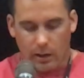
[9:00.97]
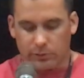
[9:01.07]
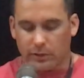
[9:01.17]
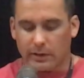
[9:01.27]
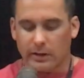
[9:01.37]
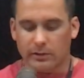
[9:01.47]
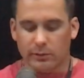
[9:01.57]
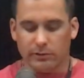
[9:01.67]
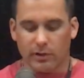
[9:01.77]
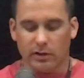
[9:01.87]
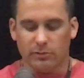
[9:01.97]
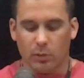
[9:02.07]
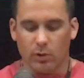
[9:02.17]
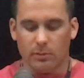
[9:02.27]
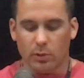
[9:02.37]
I was drinking and doing drugs
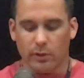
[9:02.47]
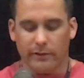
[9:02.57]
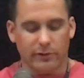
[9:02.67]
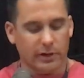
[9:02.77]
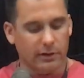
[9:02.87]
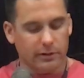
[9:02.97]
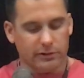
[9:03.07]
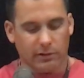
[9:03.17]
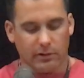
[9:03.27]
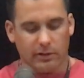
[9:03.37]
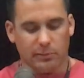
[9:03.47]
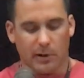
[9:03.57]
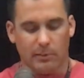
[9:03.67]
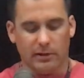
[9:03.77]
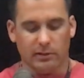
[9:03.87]
more and more every year and started
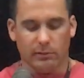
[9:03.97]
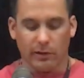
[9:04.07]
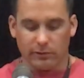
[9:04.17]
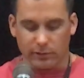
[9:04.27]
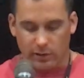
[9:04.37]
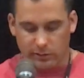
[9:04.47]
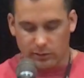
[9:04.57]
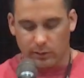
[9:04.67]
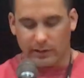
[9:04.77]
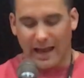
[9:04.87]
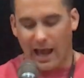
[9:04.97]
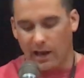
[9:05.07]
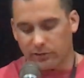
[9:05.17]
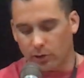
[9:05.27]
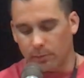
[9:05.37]
experimenting with other drugs, including
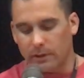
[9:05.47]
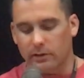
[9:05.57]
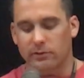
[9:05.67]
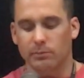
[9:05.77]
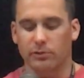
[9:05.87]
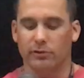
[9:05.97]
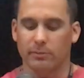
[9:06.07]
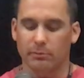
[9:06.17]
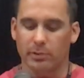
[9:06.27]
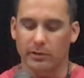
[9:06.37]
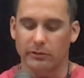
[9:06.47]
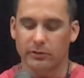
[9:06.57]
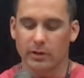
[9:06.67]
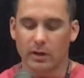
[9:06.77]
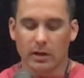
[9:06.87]
hash, opiates, and prescription pills.
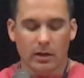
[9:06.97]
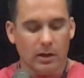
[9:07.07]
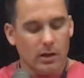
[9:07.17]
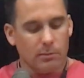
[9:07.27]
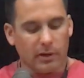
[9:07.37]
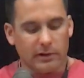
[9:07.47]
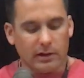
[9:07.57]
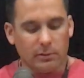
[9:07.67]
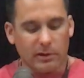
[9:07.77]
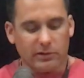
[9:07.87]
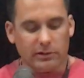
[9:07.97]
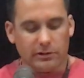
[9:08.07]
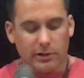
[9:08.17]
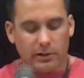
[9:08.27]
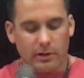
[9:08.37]
By the end of my senior
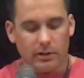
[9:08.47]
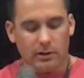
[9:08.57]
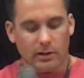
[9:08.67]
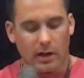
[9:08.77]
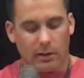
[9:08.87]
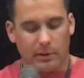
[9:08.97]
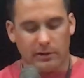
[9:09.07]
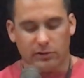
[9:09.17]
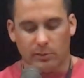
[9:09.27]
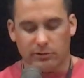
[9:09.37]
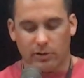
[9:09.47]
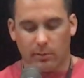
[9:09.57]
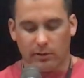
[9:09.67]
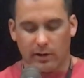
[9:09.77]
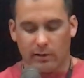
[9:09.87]
year, I'd been in so much
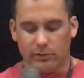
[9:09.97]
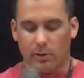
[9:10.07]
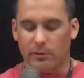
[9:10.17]
trouble that I was